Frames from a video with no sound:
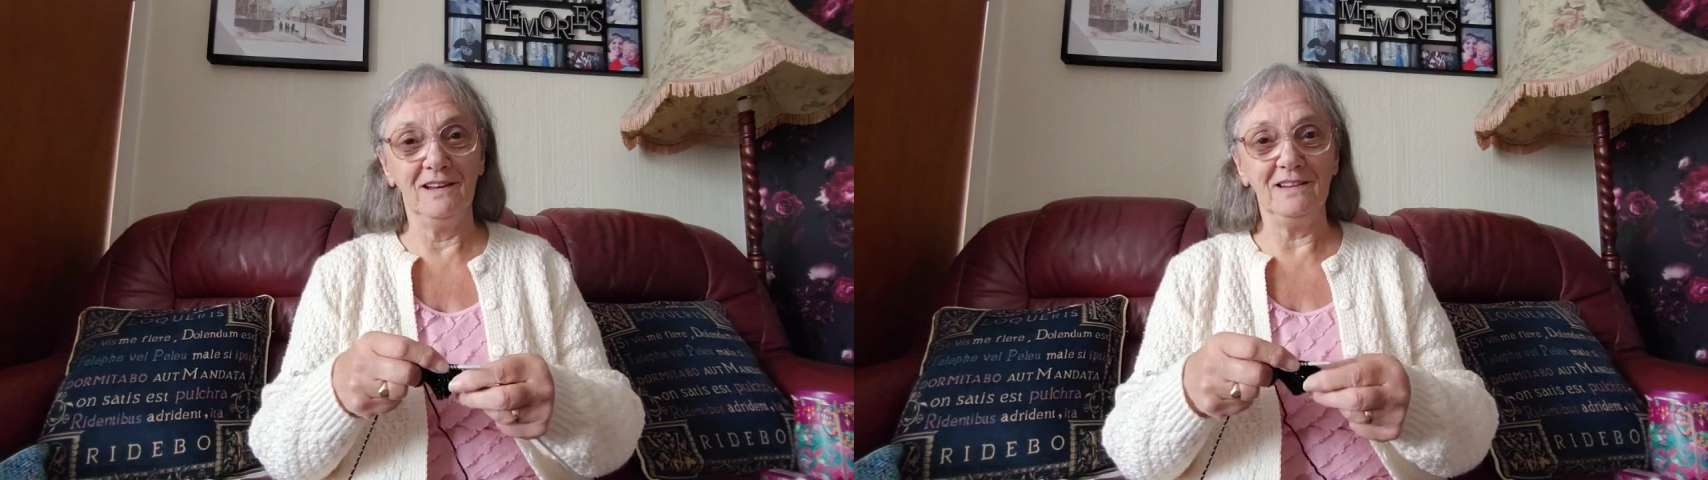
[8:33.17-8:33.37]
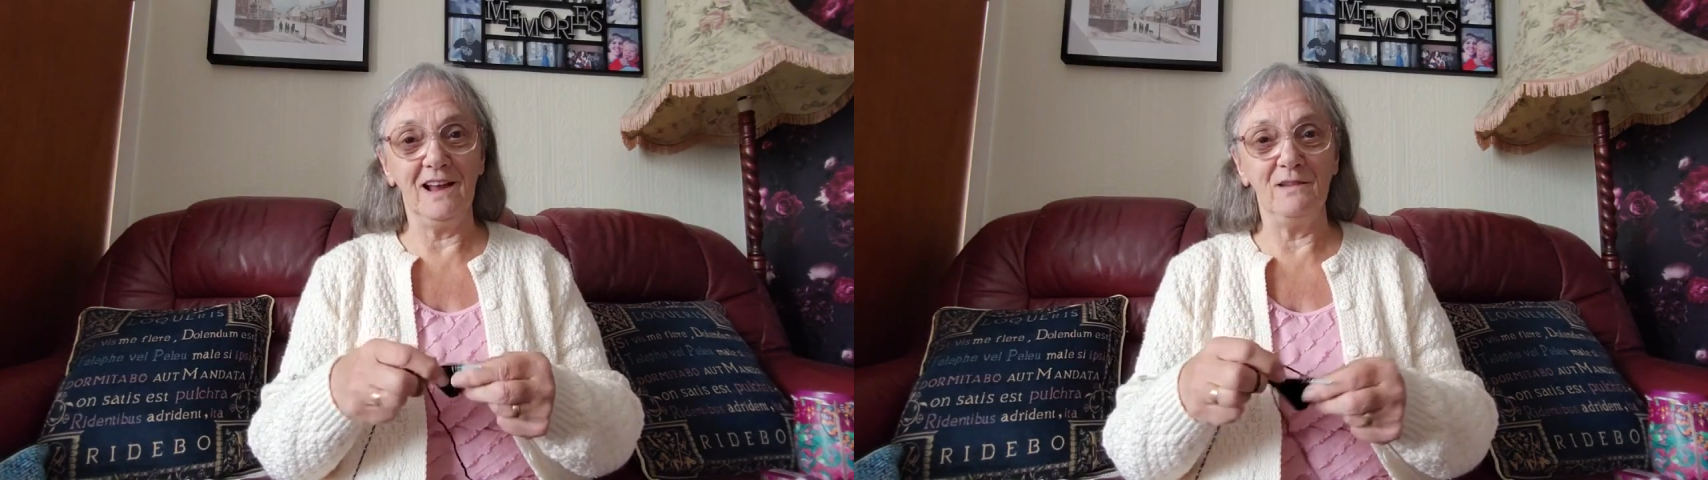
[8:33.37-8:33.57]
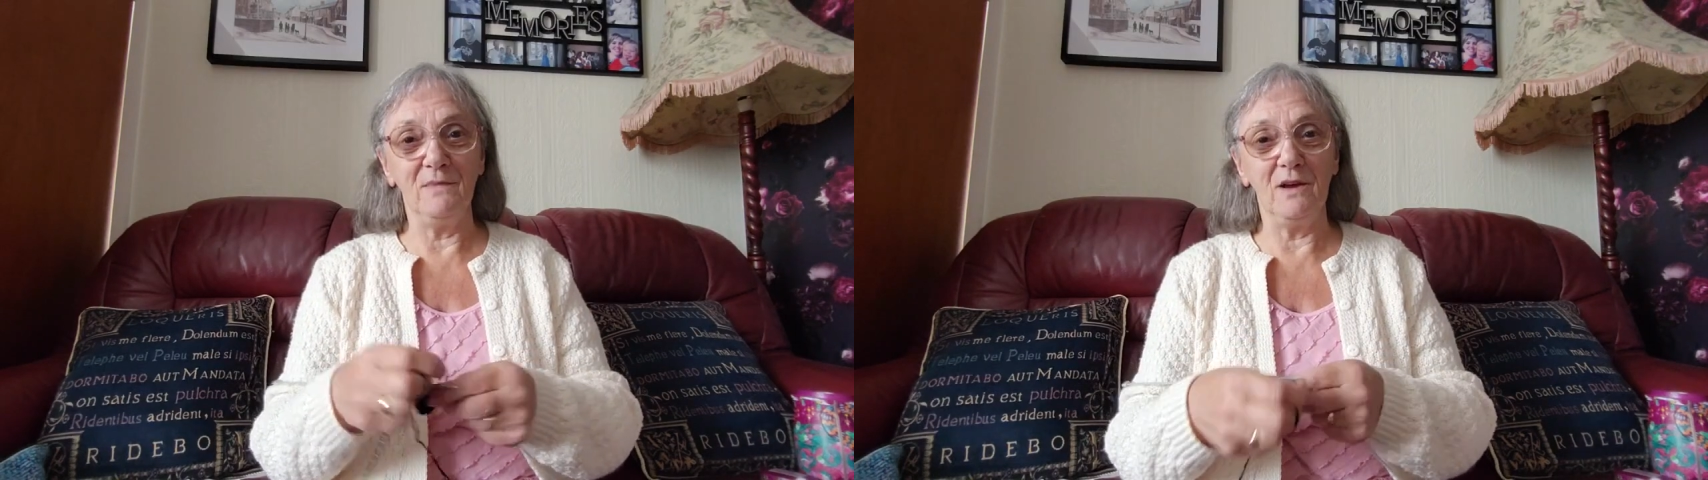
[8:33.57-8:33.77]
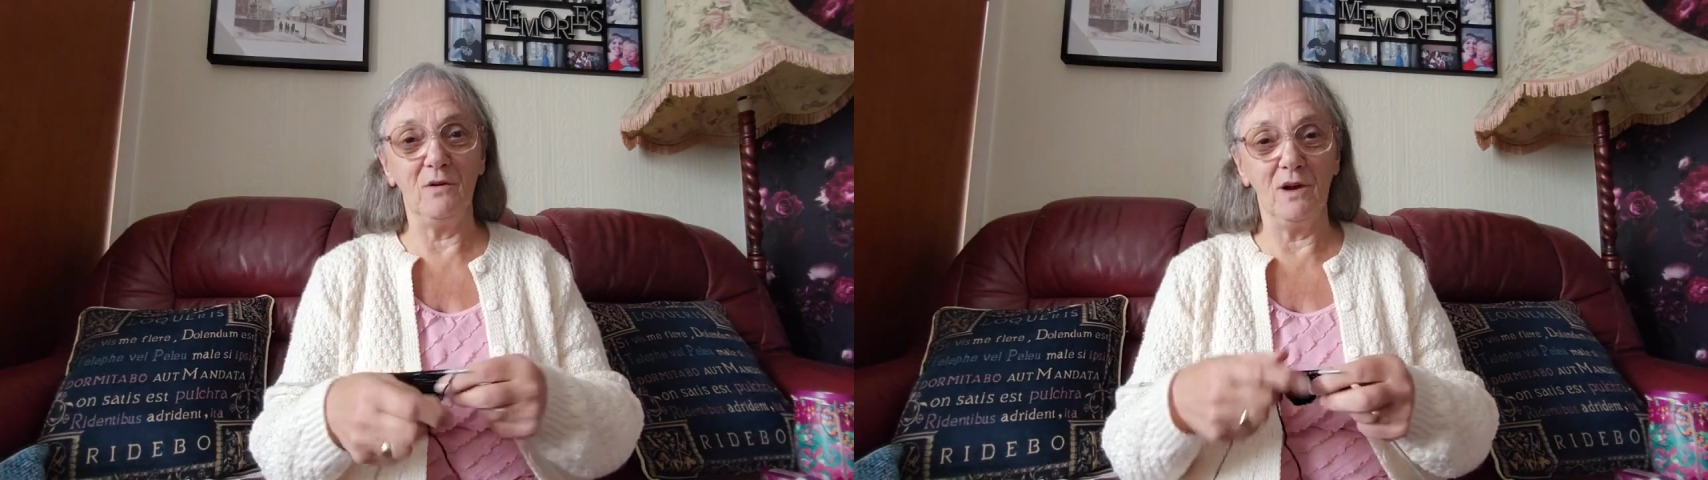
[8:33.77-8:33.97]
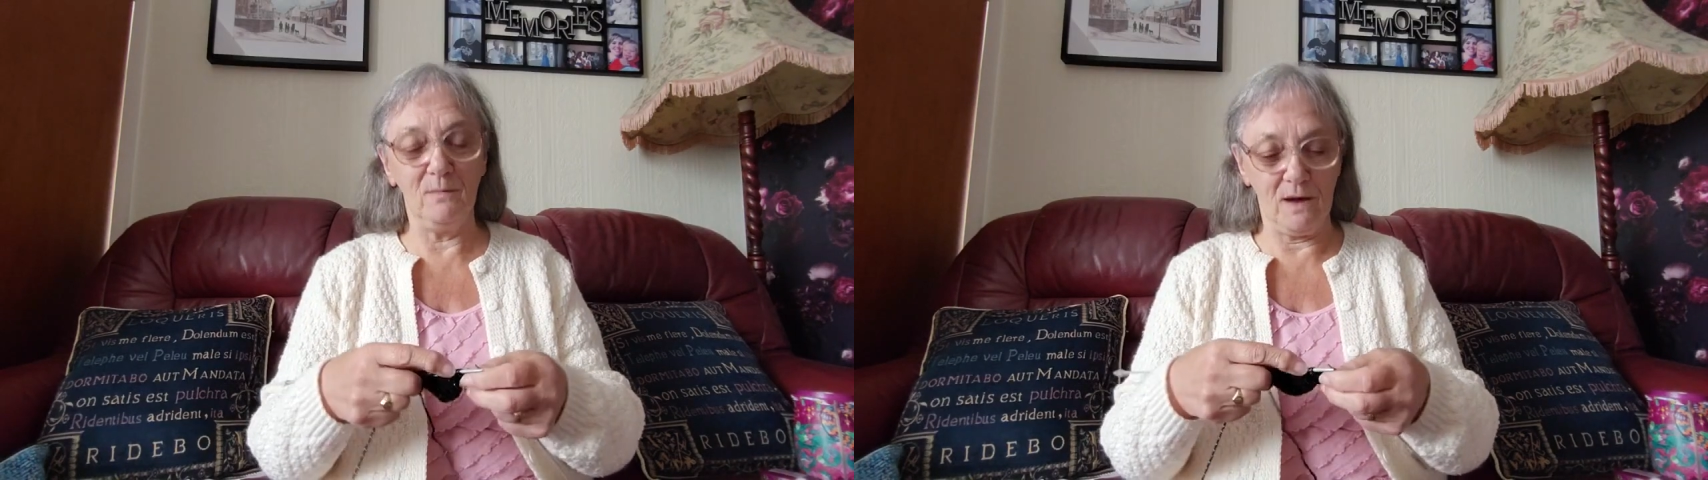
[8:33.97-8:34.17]
telling me
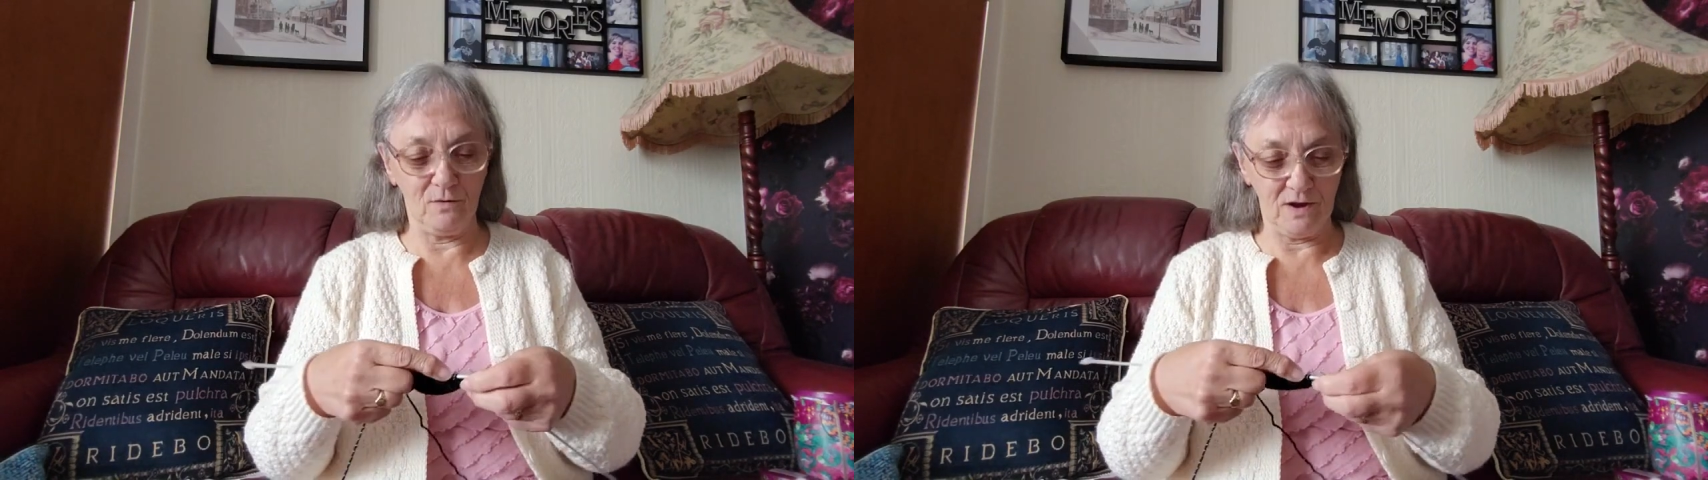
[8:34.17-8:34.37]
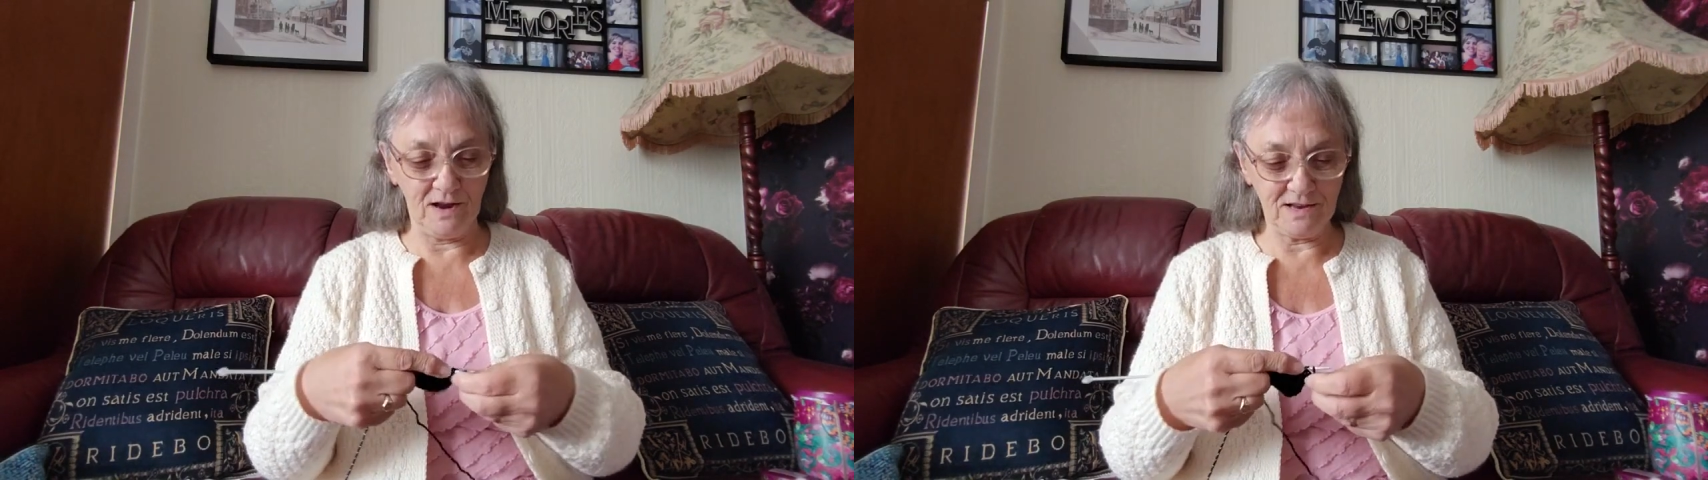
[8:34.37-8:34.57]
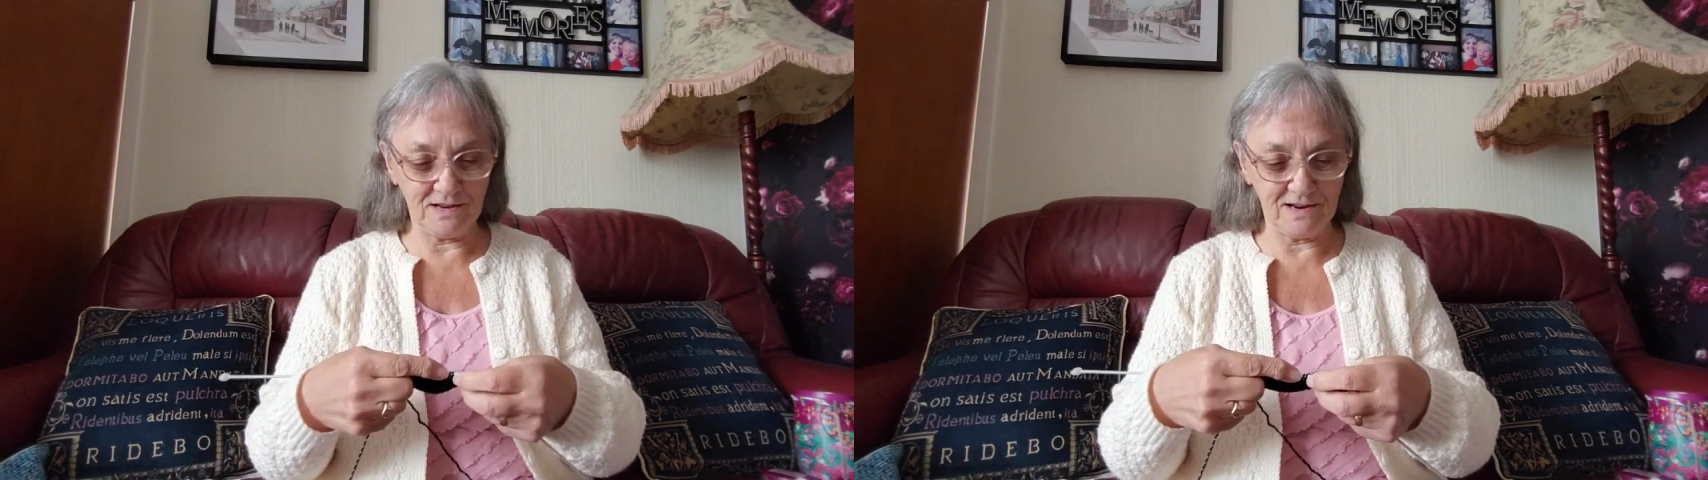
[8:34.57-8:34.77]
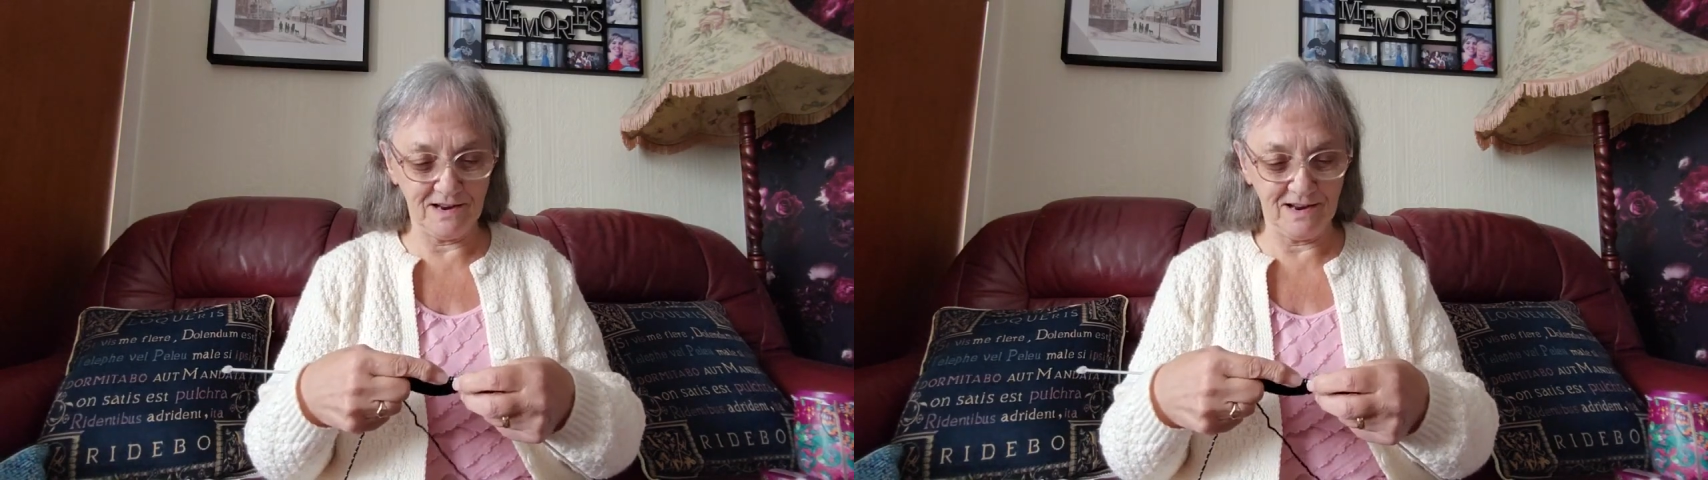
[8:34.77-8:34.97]
all about it.